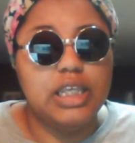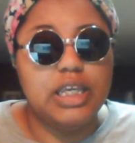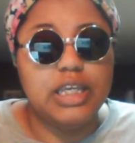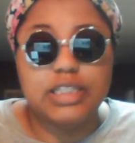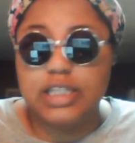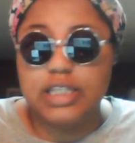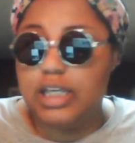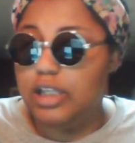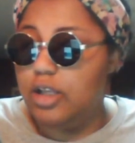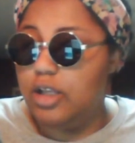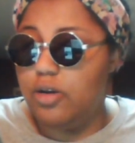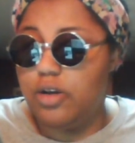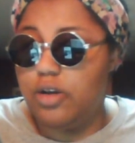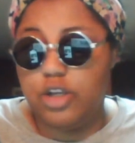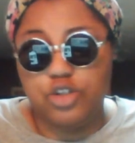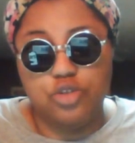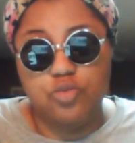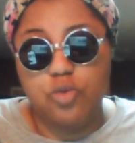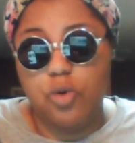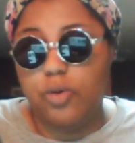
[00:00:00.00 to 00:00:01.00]
Leakes. Hello,
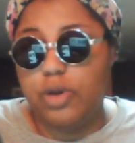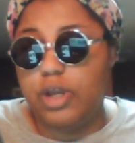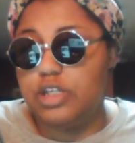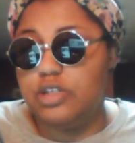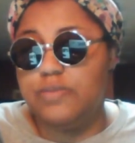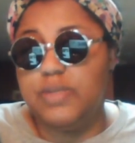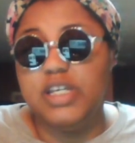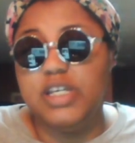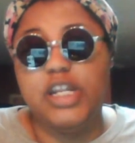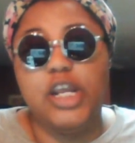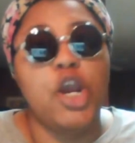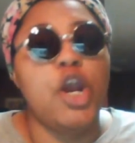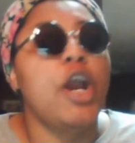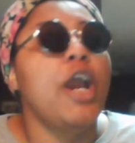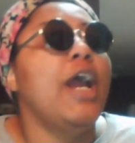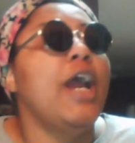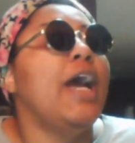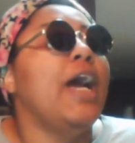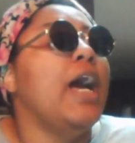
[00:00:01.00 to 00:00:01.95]
because you won't catch me there.